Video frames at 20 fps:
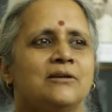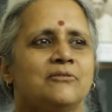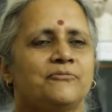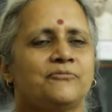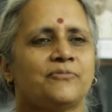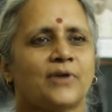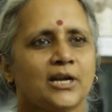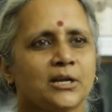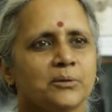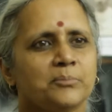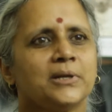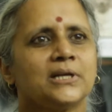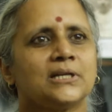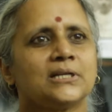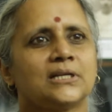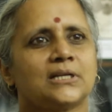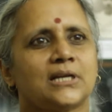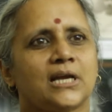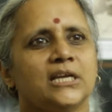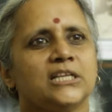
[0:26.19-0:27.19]

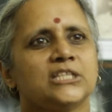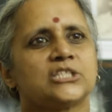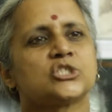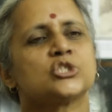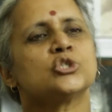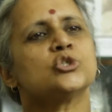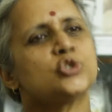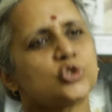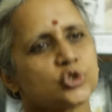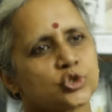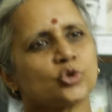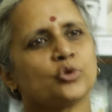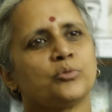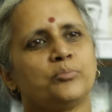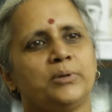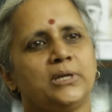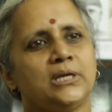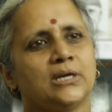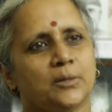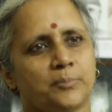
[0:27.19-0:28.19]
Fundamental rights should
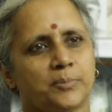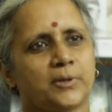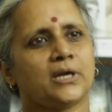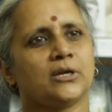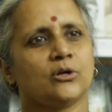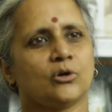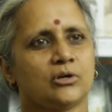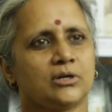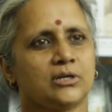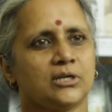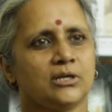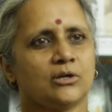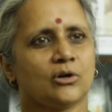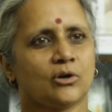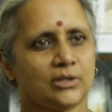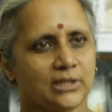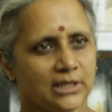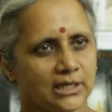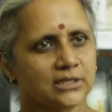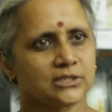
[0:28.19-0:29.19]
be a priority
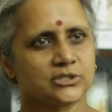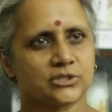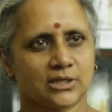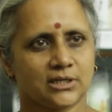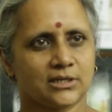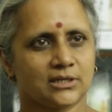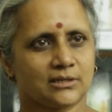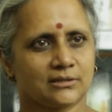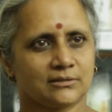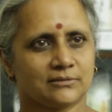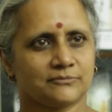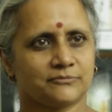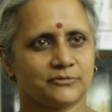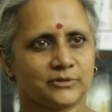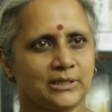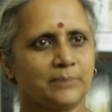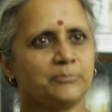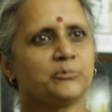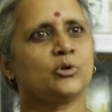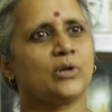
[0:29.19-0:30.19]
on their agenda for
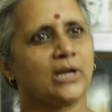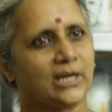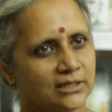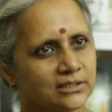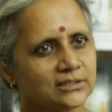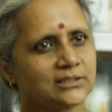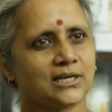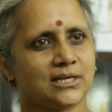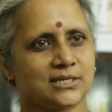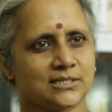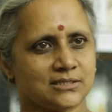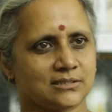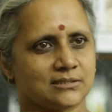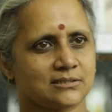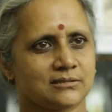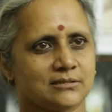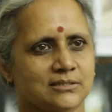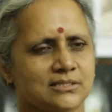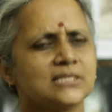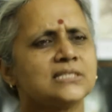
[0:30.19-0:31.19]
them to recognize.
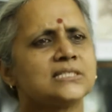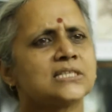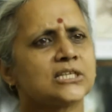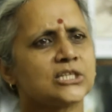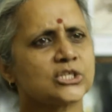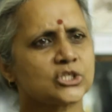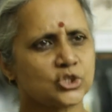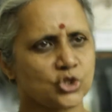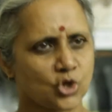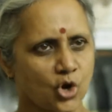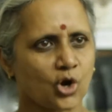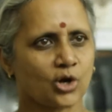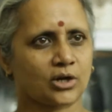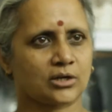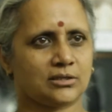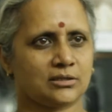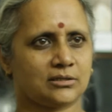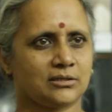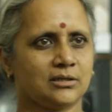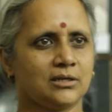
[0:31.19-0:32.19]
Since it is not,
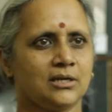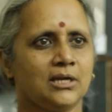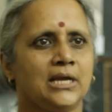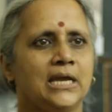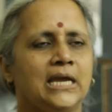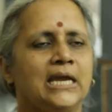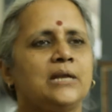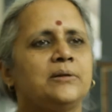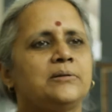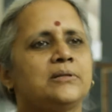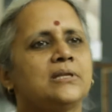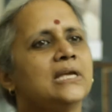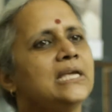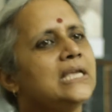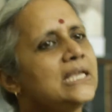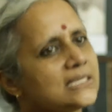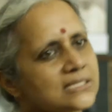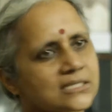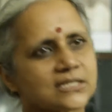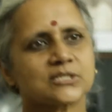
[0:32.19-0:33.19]
the
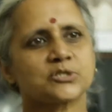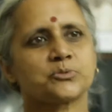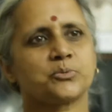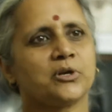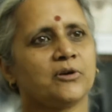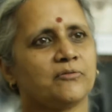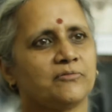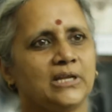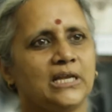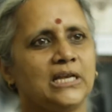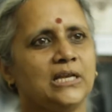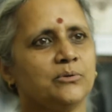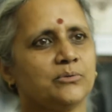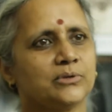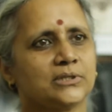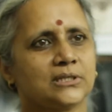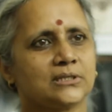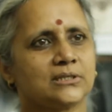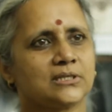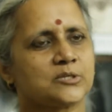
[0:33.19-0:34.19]
easiest way of dealing
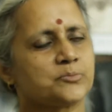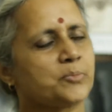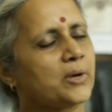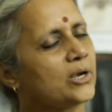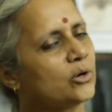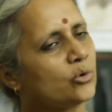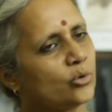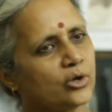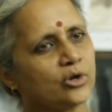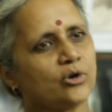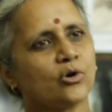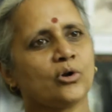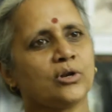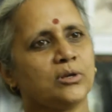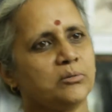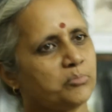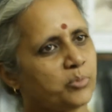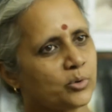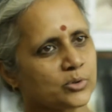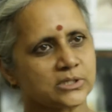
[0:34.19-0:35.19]
with it is by going on
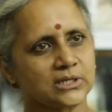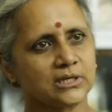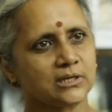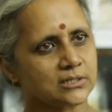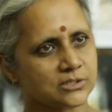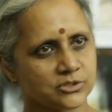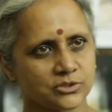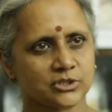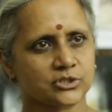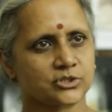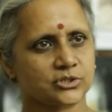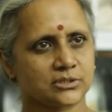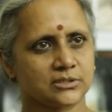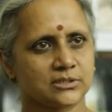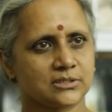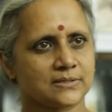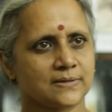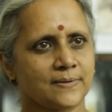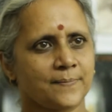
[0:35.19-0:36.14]
imposing restrictions,